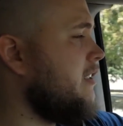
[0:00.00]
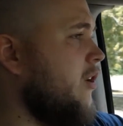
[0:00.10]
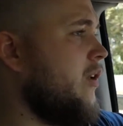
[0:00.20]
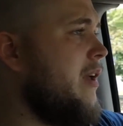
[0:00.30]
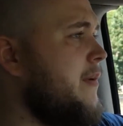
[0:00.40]

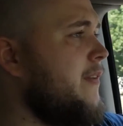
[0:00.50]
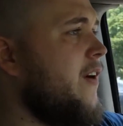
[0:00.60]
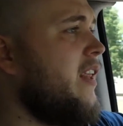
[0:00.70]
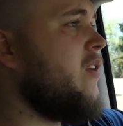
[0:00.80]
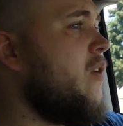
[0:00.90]
So then we
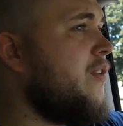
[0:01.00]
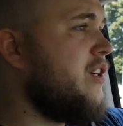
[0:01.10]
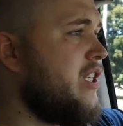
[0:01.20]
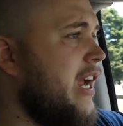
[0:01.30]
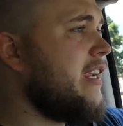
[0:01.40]
finally go over
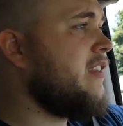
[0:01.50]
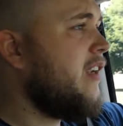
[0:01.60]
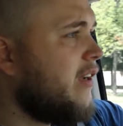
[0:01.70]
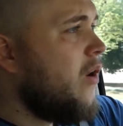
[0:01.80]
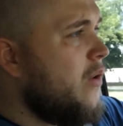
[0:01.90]
and check, and
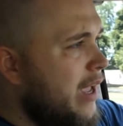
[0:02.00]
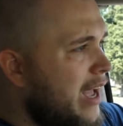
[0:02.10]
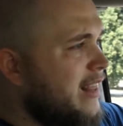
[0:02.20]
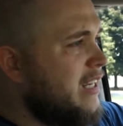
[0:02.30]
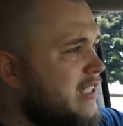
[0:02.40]
they're like, oh
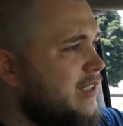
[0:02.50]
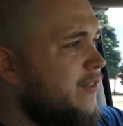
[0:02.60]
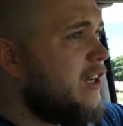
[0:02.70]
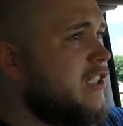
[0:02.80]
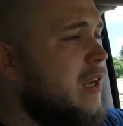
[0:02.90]
yeah, they just
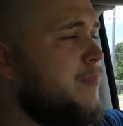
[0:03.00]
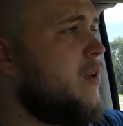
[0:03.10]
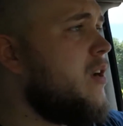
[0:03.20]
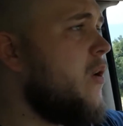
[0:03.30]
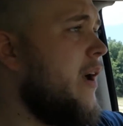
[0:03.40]
finished up. You
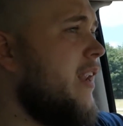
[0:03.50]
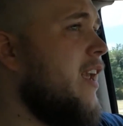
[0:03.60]
can go in.